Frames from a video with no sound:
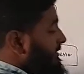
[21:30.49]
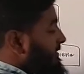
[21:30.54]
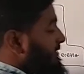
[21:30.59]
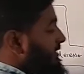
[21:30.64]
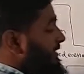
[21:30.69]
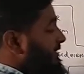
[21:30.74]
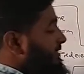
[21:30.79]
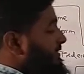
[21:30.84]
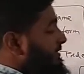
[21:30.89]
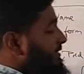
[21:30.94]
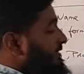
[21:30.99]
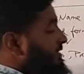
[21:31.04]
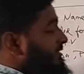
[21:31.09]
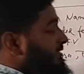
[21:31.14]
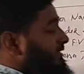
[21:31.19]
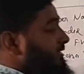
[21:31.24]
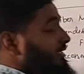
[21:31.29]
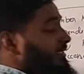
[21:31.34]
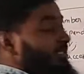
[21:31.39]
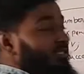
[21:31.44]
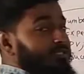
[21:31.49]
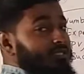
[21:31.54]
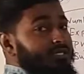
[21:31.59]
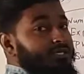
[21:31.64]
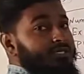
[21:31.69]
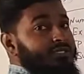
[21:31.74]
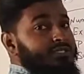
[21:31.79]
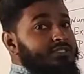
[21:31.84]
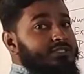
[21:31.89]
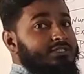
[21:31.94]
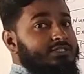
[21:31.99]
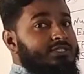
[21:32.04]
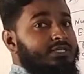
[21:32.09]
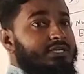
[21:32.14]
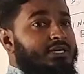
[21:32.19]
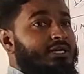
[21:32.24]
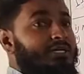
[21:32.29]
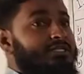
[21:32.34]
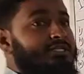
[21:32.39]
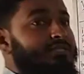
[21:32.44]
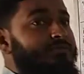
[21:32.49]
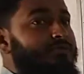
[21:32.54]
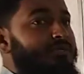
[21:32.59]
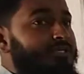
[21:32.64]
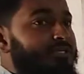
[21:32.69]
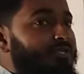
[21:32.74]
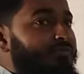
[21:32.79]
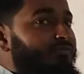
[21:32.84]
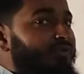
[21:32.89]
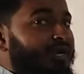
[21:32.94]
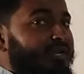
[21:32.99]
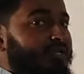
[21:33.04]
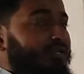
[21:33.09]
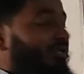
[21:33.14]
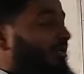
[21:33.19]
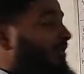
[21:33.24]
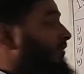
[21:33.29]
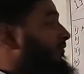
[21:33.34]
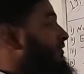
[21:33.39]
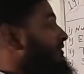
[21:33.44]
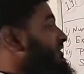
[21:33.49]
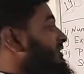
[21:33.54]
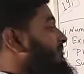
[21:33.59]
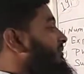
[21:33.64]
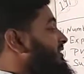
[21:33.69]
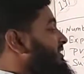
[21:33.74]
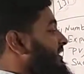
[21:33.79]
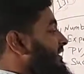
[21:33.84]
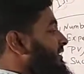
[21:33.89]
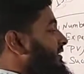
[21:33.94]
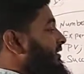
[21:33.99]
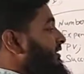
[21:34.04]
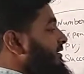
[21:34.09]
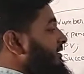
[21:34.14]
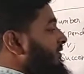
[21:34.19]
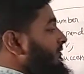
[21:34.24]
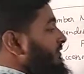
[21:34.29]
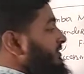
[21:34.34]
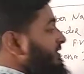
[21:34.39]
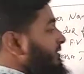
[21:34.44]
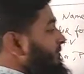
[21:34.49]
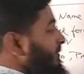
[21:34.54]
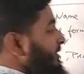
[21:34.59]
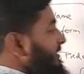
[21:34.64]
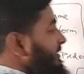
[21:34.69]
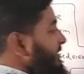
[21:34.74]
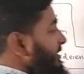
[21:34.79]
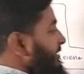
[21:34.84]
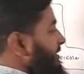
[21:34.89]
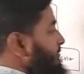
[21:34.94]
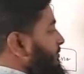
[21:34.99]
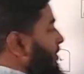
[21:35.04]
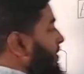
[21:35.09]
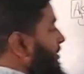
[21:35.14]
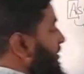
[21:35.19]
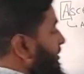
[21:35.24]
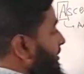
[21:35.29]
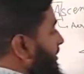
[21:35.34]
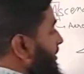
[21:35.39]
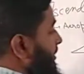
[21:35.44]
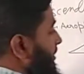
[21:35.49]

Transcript: Just see the digit. Single digit will define which number is greater, which number is smaller.